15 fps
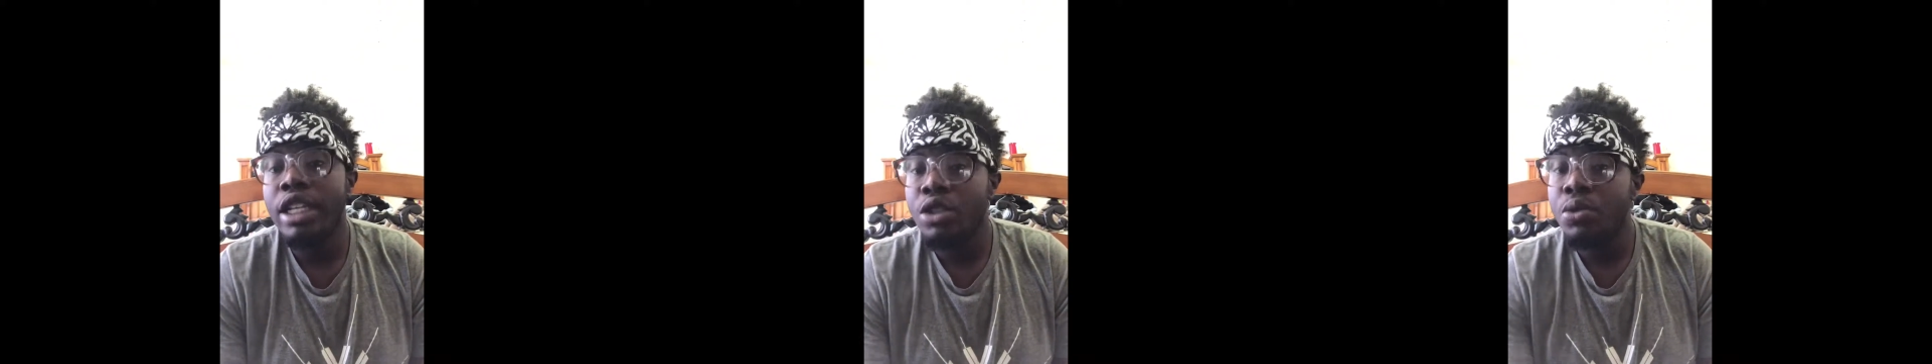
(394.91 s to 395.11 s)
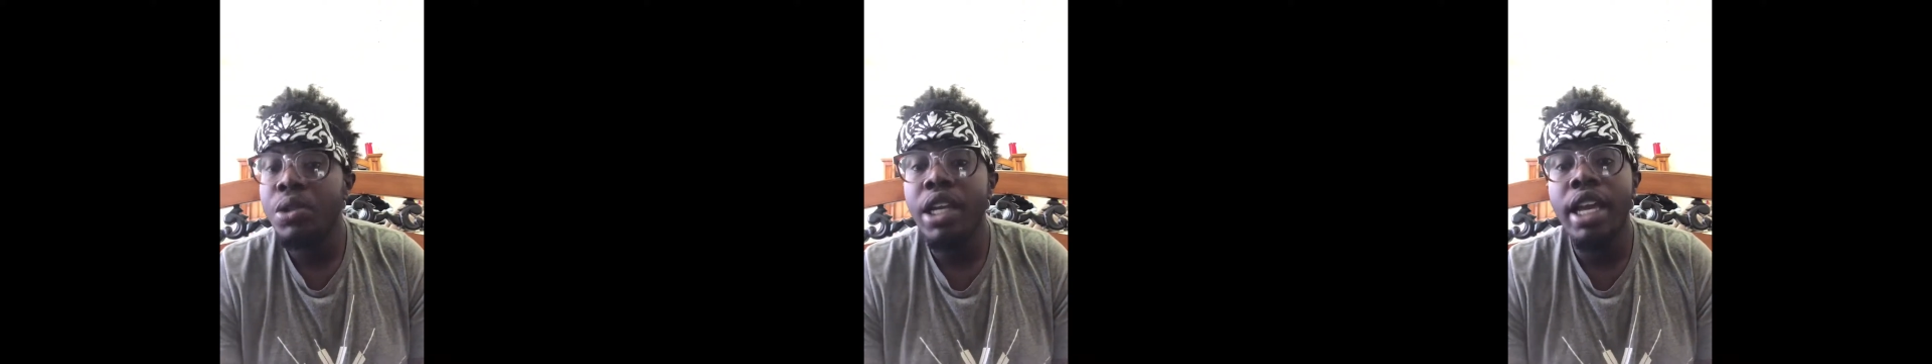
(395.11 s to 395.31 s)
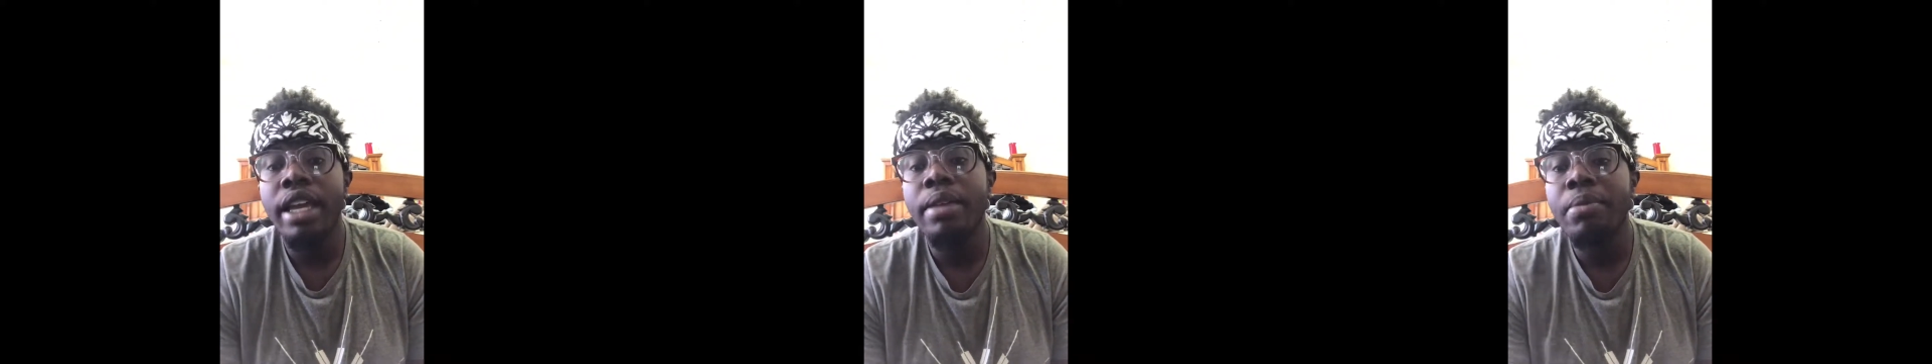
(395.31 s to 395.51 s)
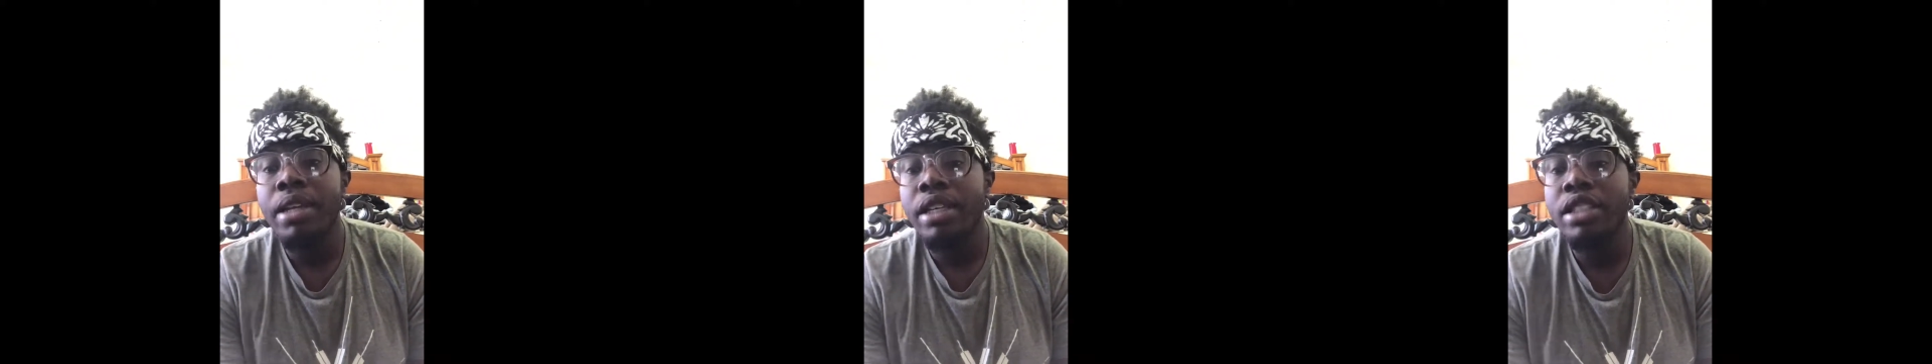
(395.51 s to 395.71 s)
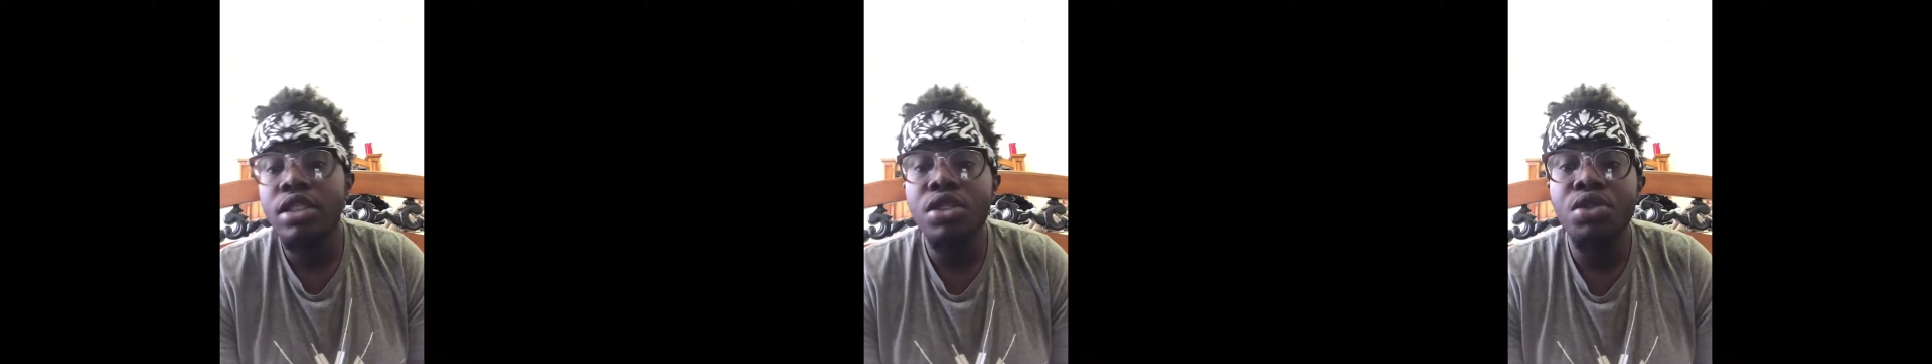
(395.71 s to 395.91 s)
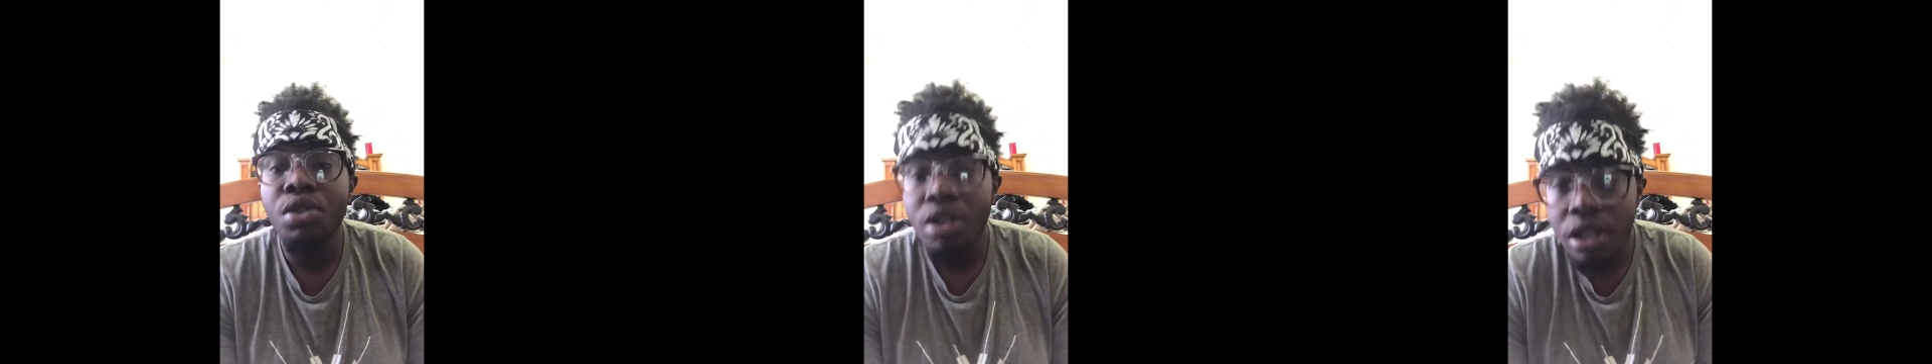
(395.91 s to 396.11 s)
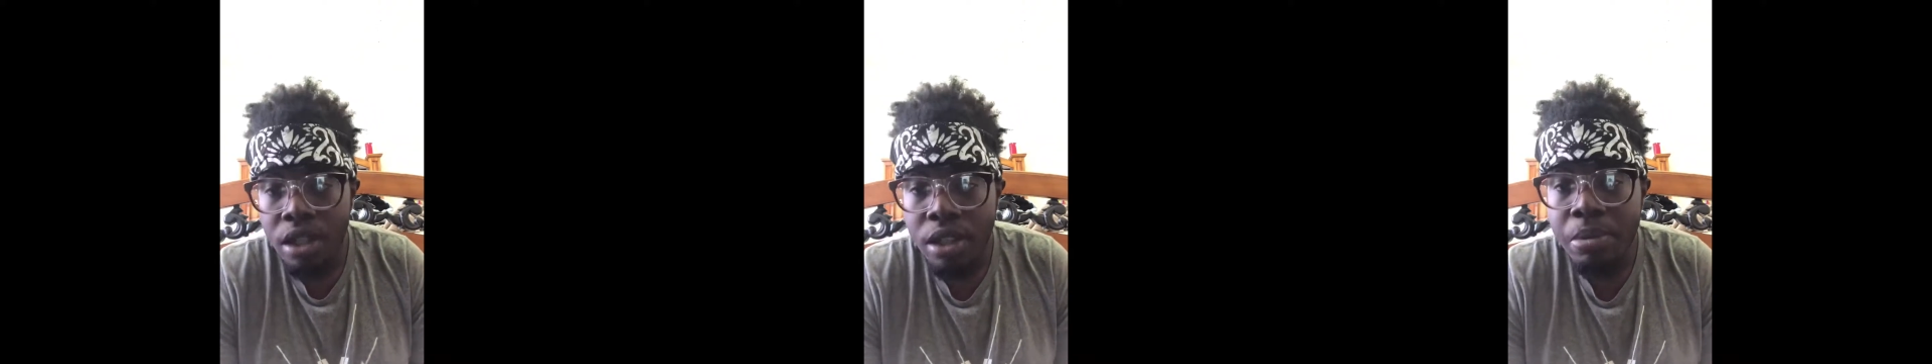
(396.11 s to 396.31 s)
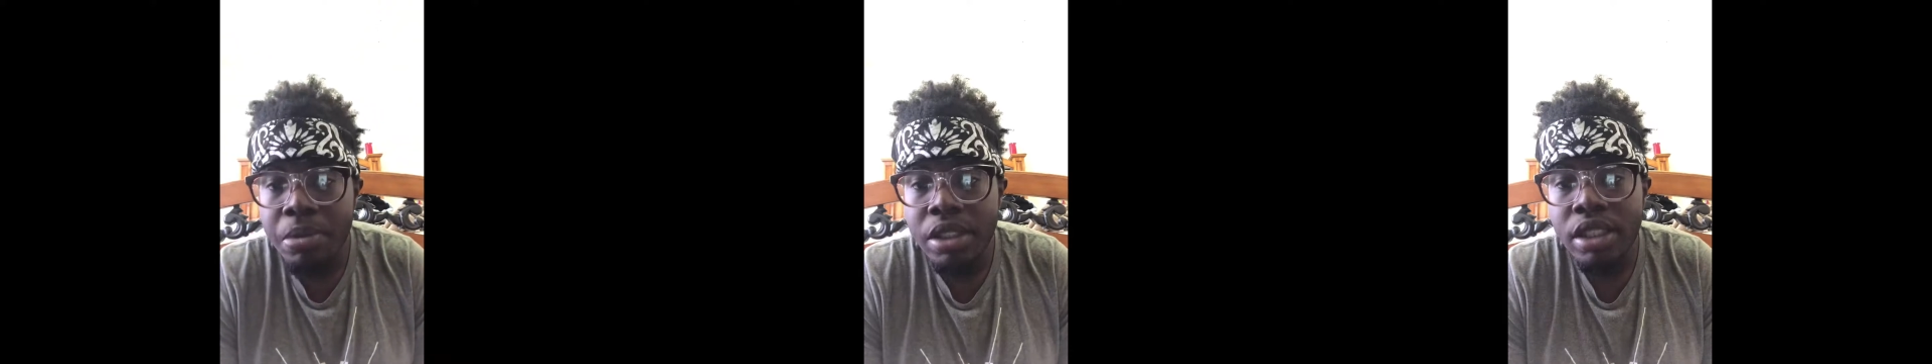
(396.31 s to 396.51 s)
that you came here in
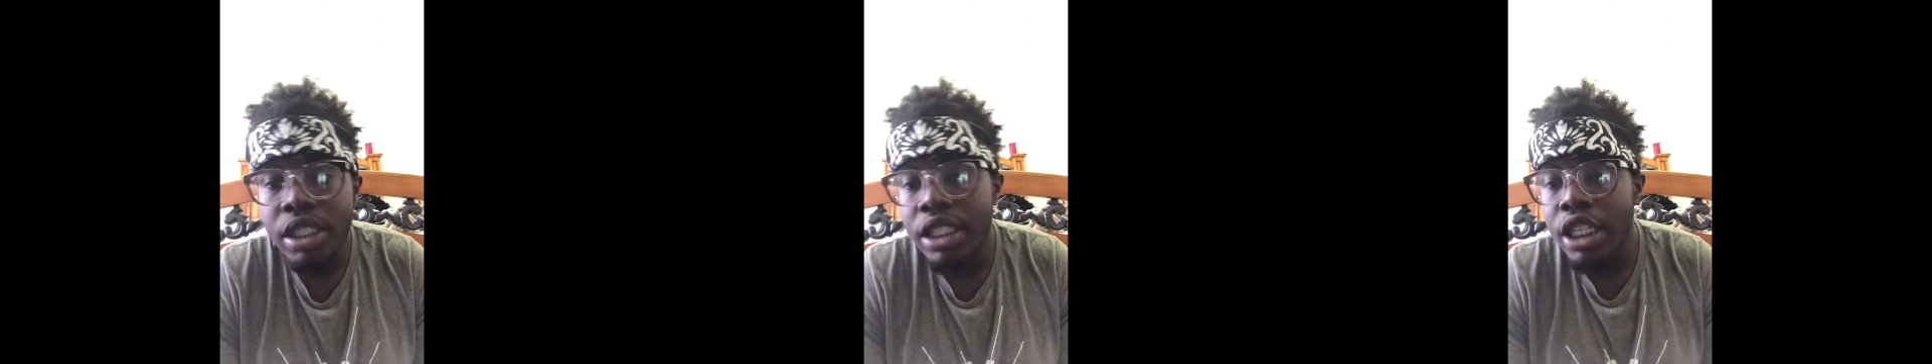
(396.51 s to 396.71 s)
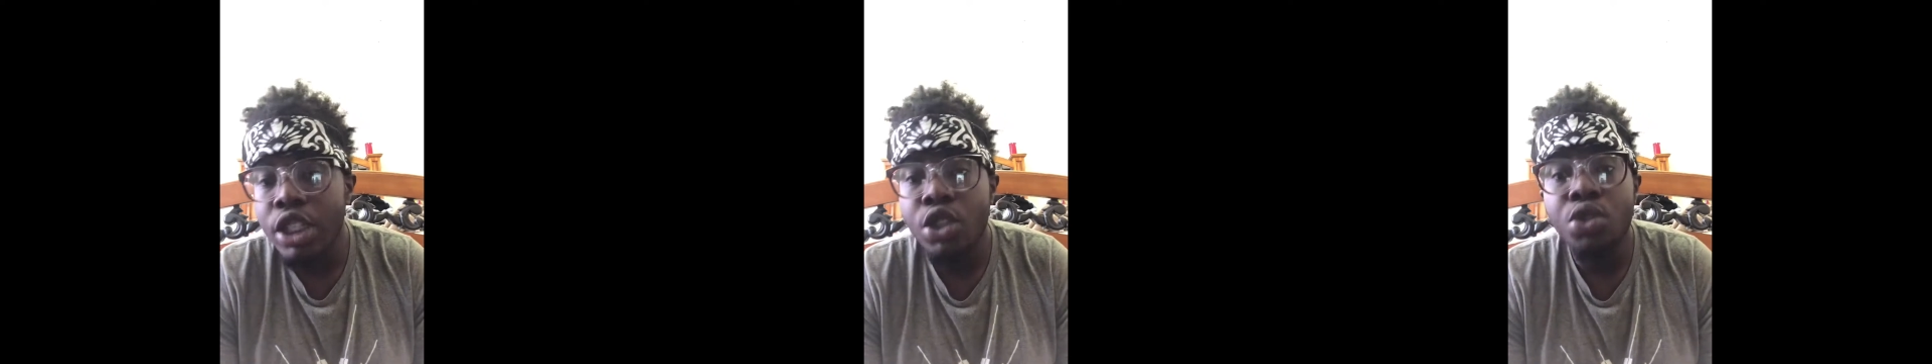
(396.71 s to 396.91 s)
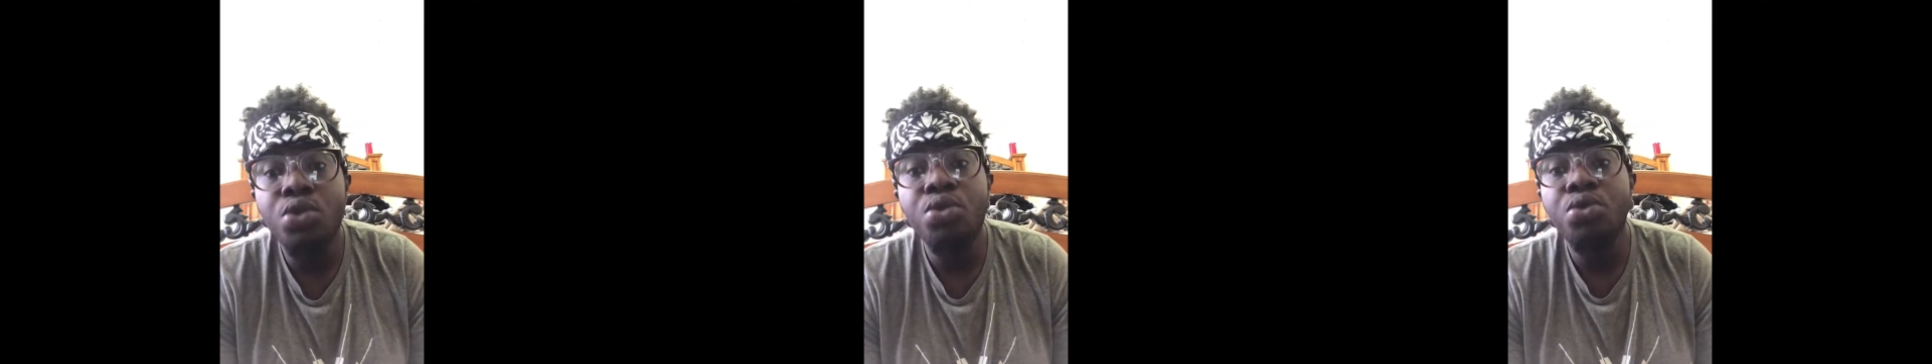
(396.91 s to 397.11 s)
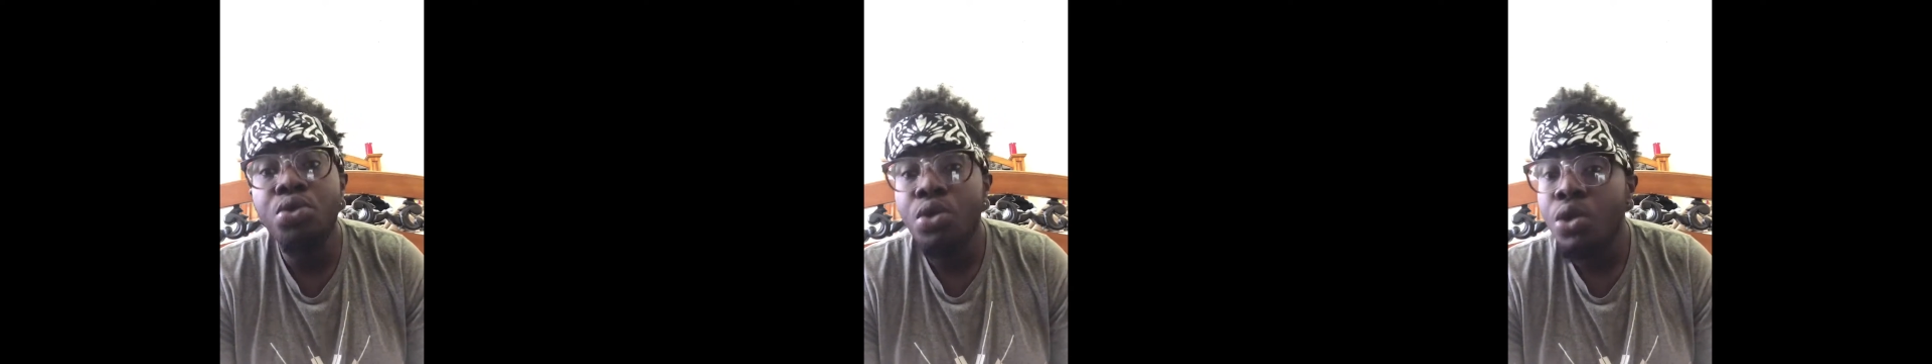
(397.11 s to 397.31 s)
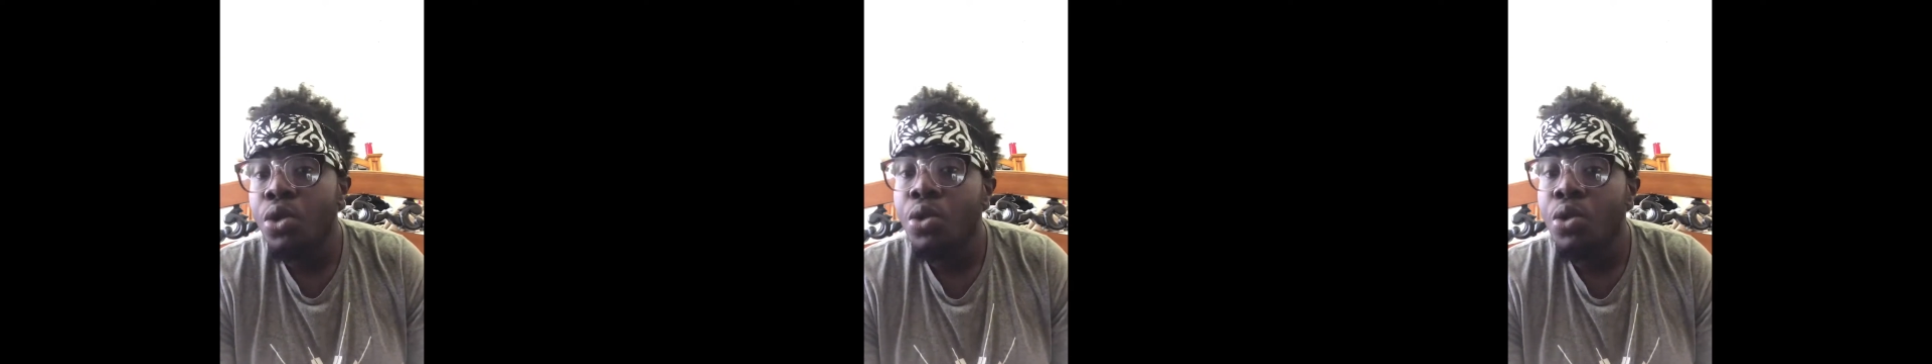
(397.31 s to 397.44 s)
scrubs, and that you